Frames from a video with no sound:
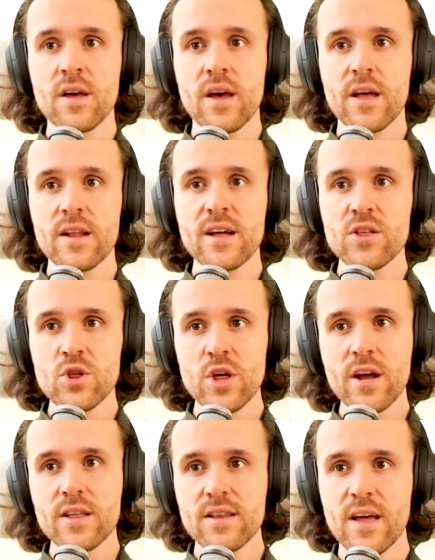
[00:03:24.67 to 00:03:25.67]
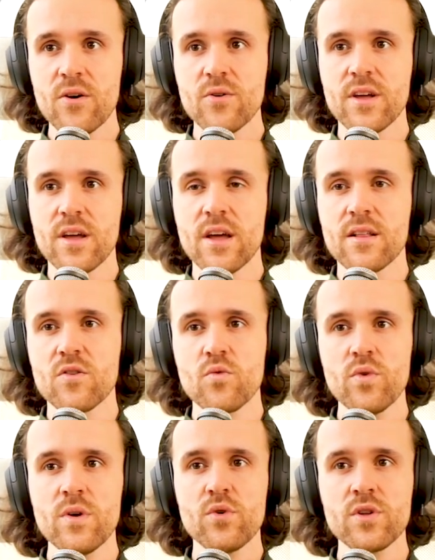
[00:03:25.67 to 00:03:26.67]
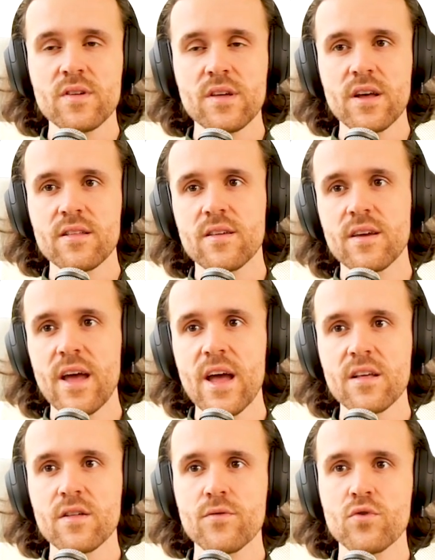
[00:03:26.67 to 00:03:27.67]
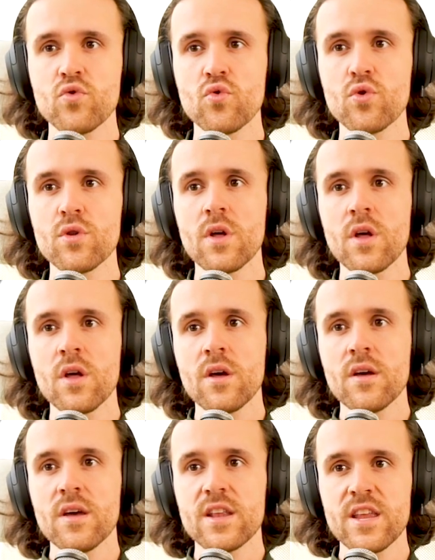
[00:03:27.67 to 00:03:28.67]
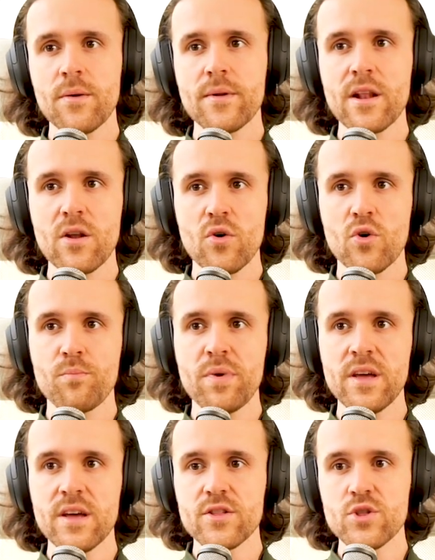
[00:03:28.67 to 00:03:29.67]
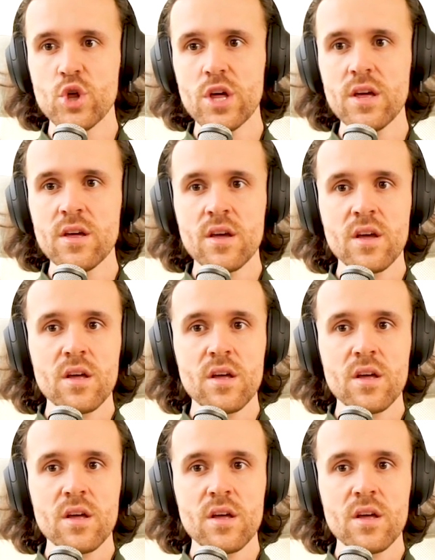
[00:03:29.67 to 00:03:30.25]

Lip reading: And let's check that out again. So we once again say Exiftool Intigriti logo PNG.